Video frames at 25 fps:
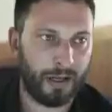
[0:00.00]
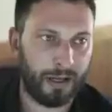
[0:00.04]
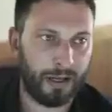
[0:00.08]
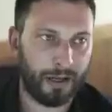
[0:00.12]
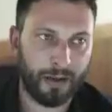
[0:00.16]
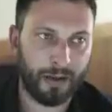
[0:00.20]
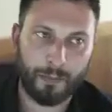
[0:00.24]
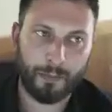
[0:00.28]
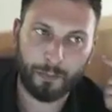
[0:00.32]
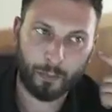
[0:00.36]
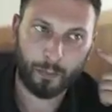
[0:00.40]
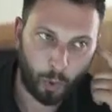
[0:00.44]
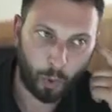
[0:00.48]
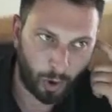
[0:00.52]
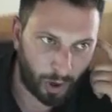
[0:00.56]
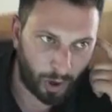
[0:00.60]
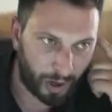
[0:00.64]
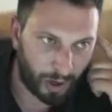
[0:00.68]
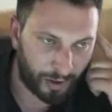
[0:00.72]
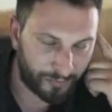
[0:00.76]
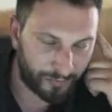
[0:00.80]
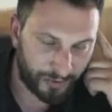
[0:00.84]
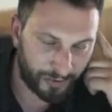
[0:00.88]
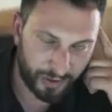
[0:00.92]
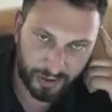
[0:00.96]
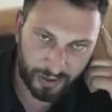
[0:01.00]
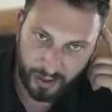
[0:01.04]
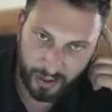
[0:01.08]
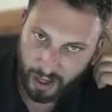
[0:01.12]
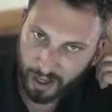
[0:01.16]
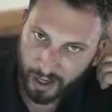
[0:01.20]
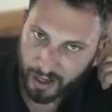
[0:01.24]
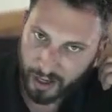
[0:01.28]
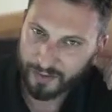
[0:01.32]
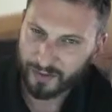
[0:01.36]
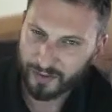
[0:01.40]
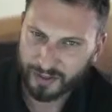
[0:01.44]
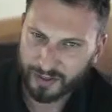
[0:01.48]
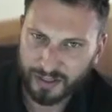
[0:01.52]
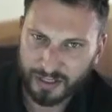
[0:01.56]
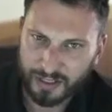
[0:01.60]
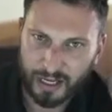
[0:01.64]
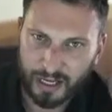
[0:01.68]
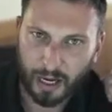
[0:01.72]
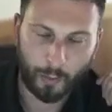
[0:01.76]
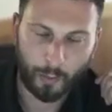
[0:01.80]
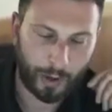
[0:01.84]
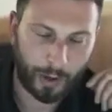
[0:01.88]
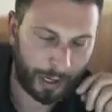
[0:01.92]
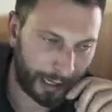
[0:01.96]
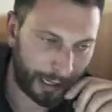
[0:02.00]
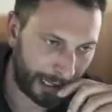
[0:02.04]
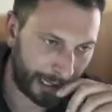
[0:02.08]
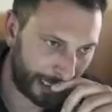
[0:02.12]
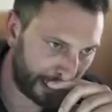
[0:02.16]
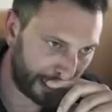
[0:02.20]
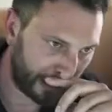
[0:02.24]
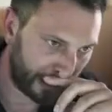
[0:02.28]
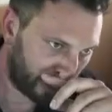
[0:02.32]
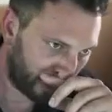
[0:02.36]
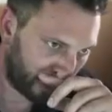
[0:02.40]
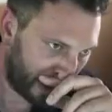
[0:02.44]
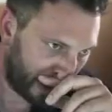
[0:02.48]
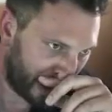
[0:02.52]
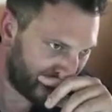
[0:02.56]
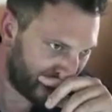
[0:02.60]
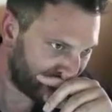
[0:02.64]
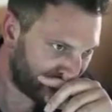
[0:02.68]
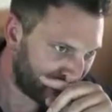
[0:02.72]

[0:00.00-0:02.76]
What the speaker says: More often than not, in the DIY crowd,